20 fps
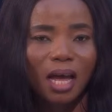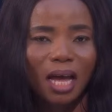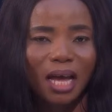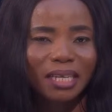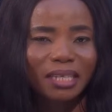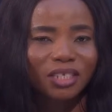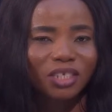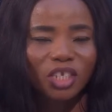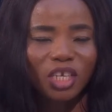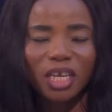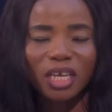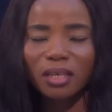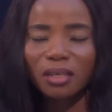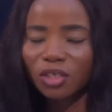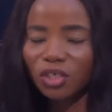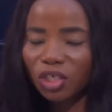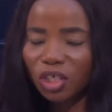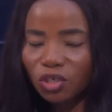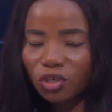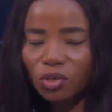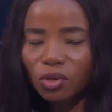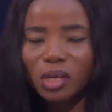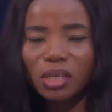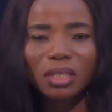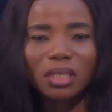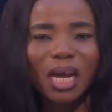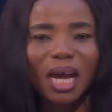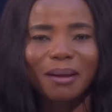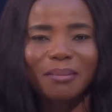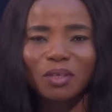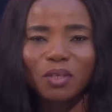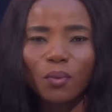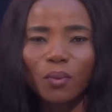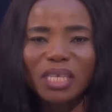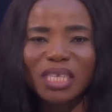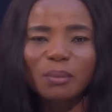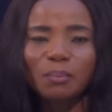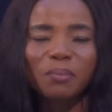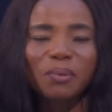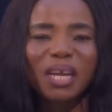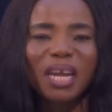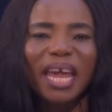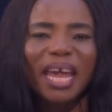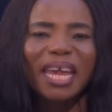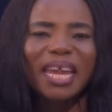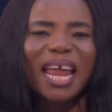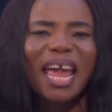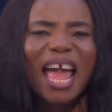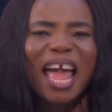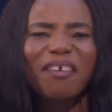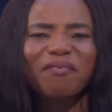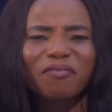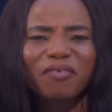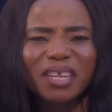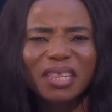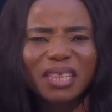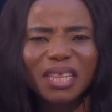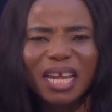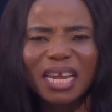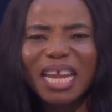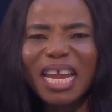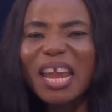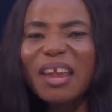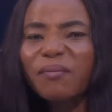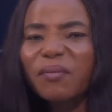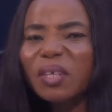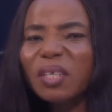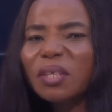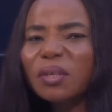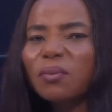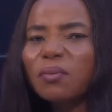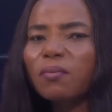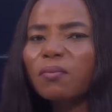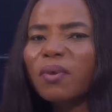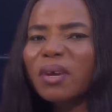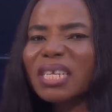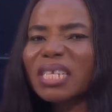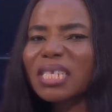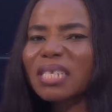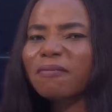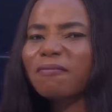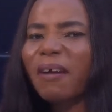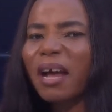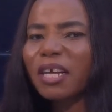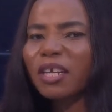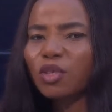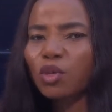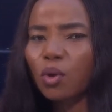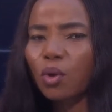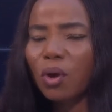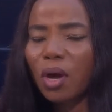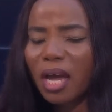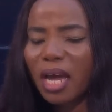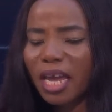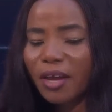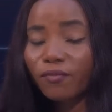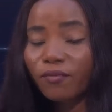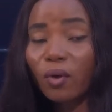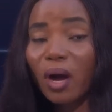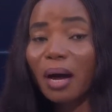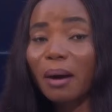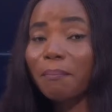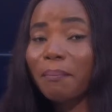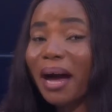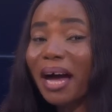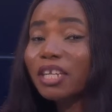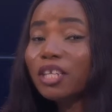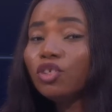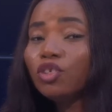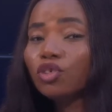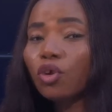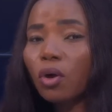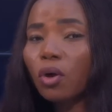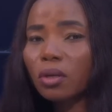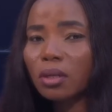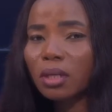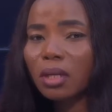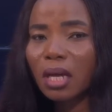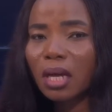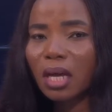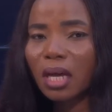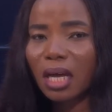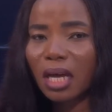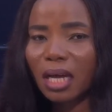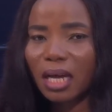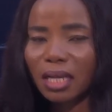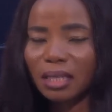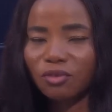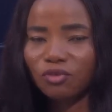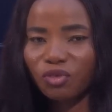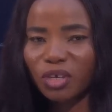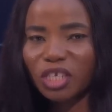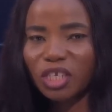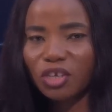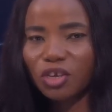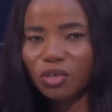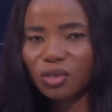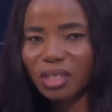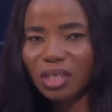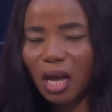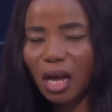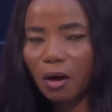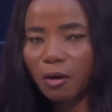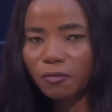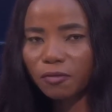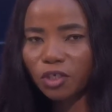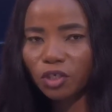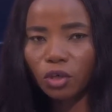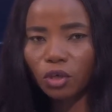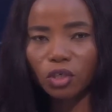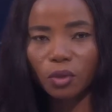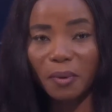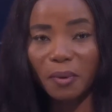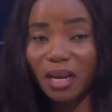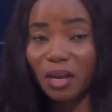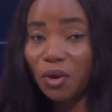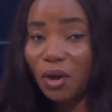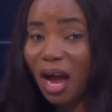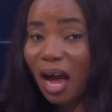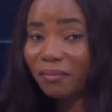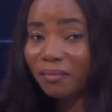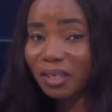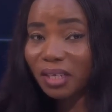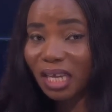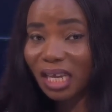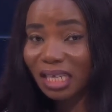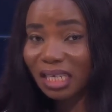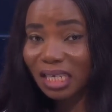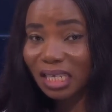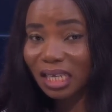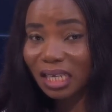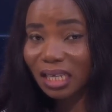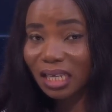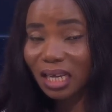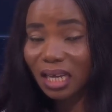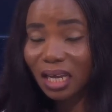And she took her time to explain everything, even the risk factor. If you abandon treating yourself, she talked about you having kidney